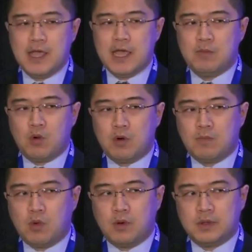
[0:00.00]
and more
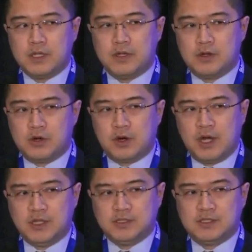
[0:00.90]
importantly,
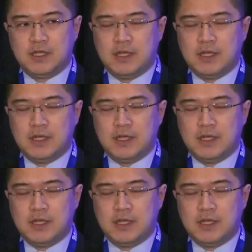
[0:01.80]
neurons.